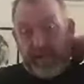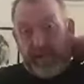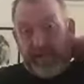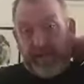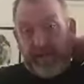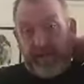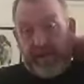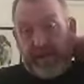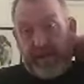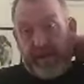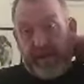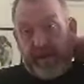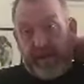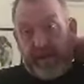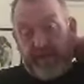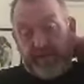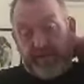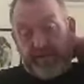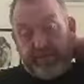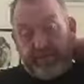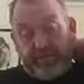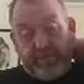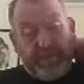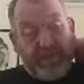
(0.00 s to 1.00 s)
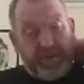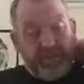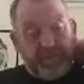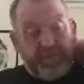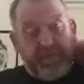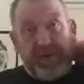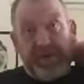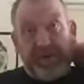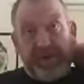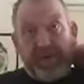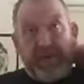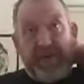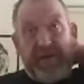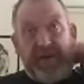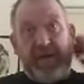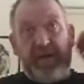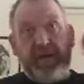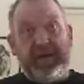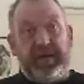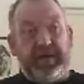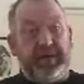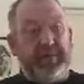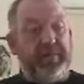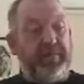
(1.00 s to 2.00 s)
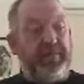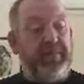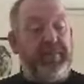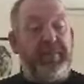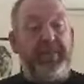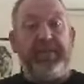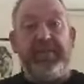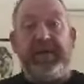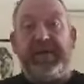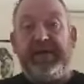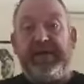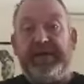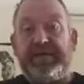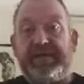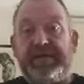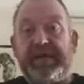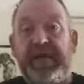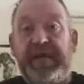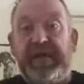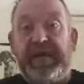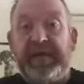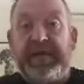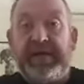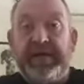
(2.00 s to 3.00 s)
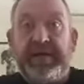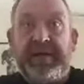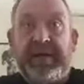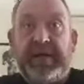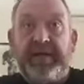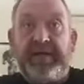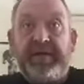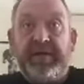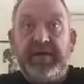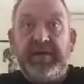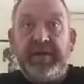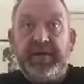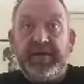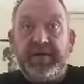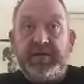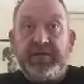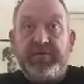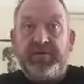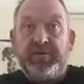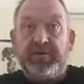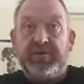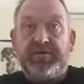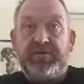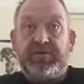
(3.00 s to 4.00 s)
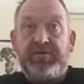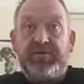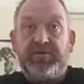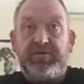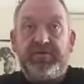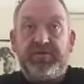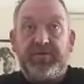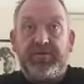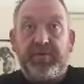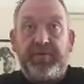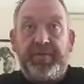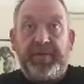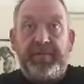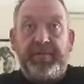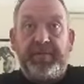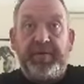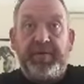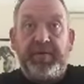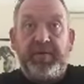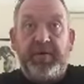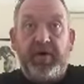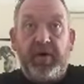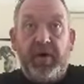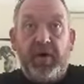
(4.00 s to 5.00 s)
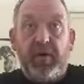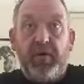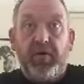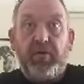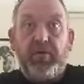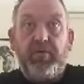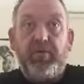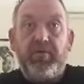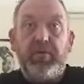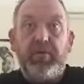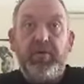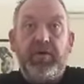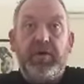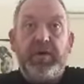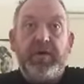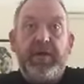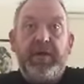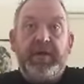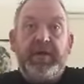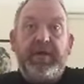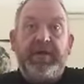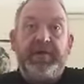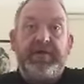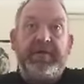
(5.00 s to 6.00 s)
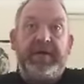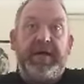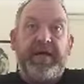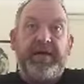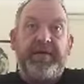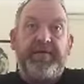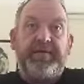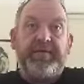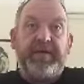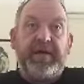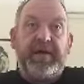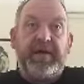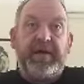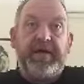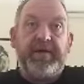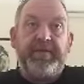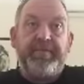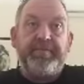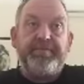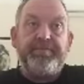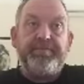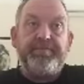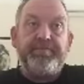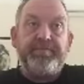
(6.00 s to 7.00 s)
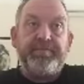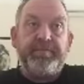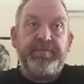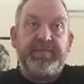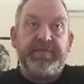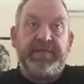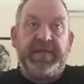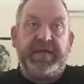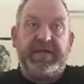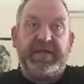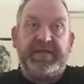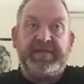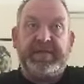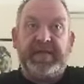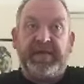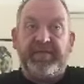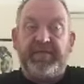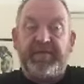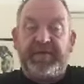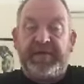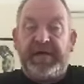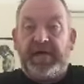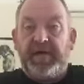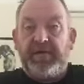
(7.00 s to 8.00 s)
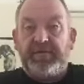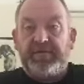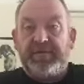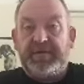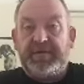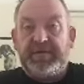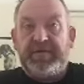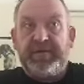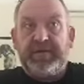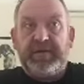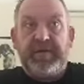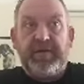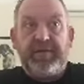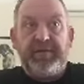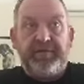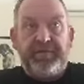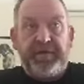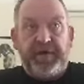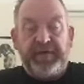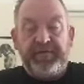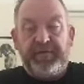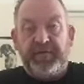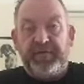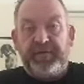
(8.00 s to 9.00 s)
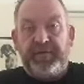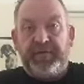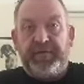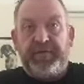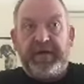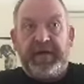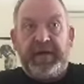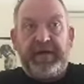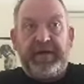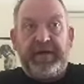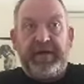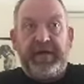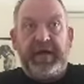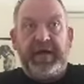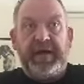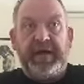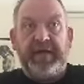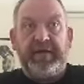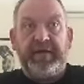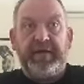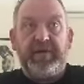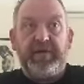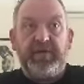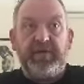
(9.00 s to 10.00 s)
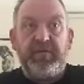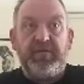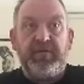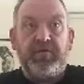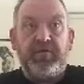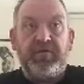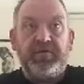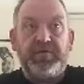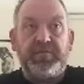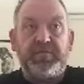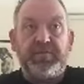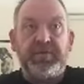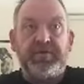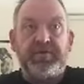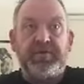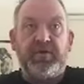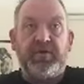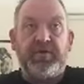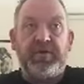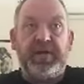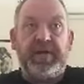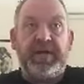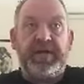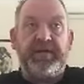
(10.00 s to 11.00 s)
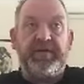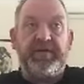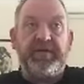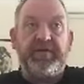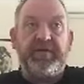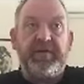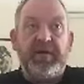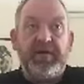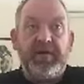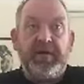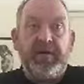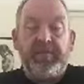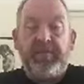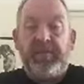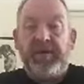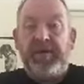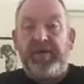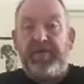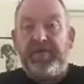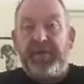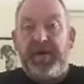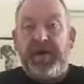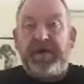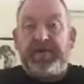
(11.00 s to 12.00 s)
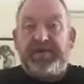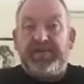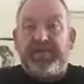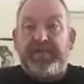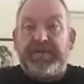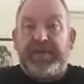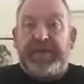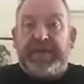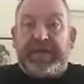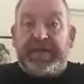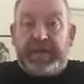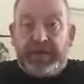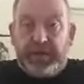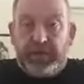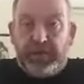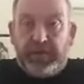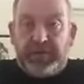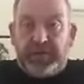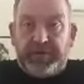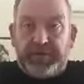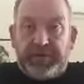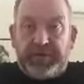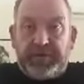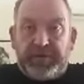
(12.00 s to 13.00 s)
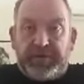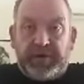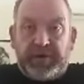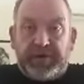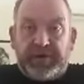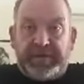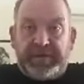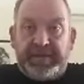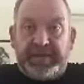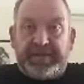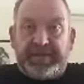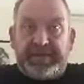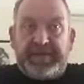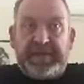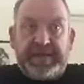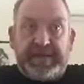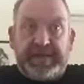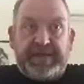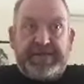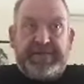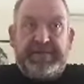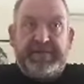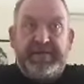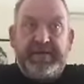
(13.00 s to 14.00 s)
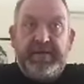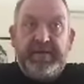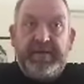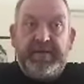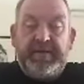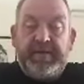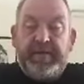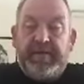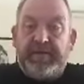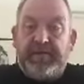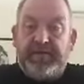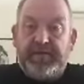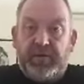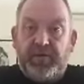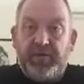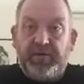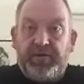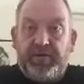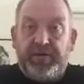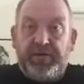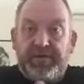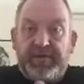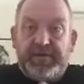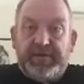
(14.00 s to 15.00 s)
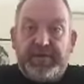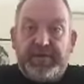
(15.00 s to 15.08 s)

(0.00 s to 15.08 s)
and by the way, might I say that just so people know that that €7,580 was donated by approximately 236 donors.